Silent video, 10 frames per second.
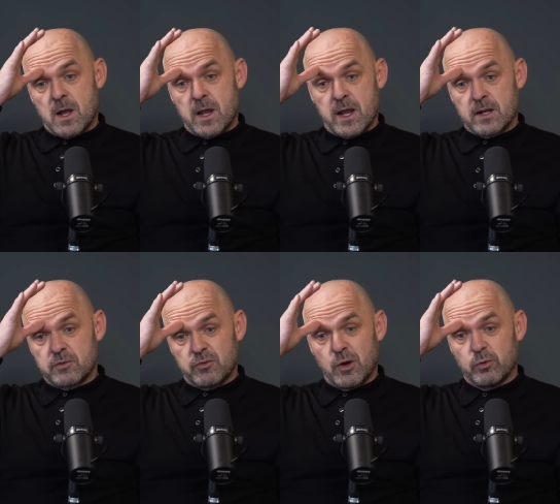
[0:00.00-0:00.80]
I had
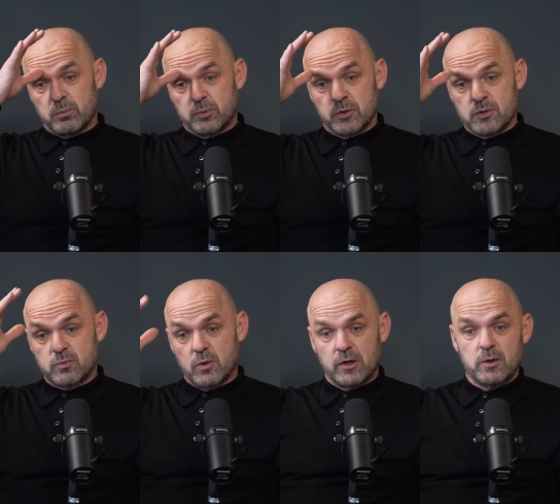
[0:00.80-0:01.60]
three older brothers.
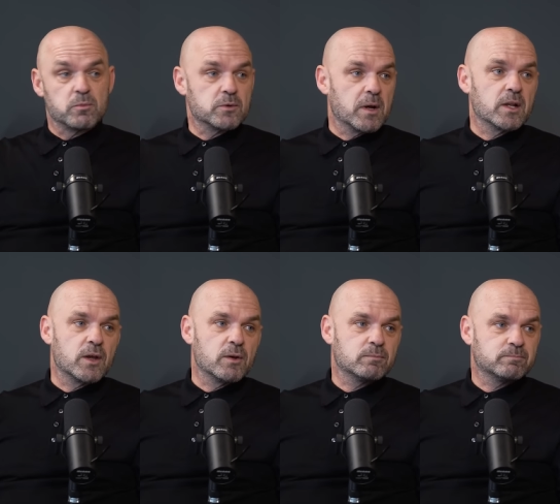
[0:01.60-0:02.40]
One of them was Man
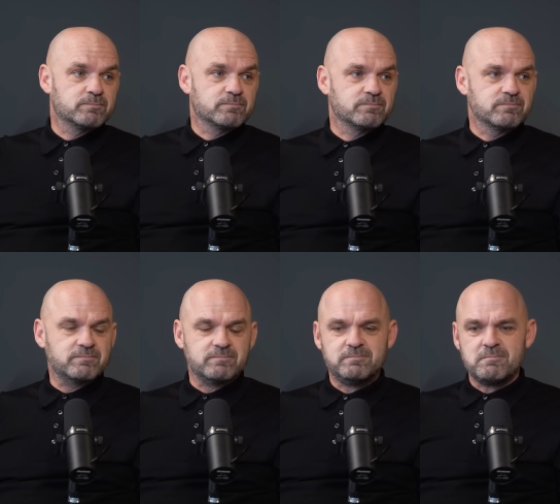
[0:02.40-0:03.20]
U.
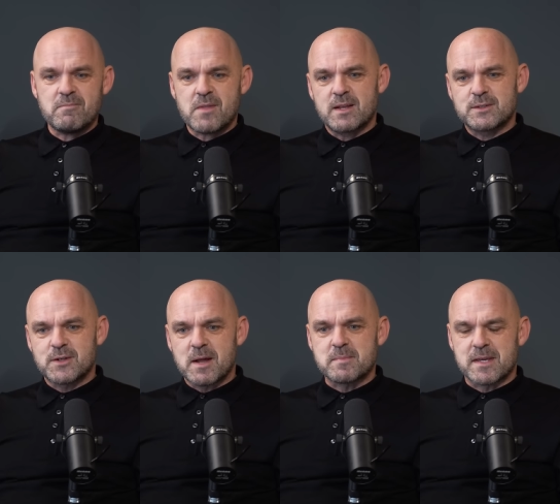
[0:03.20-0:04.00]
So
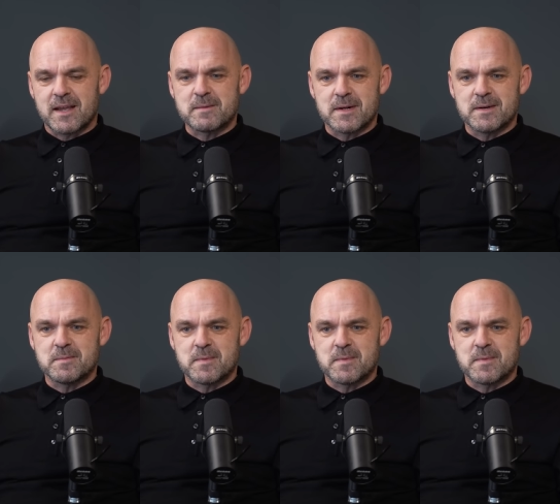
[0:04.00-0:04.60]
that became a little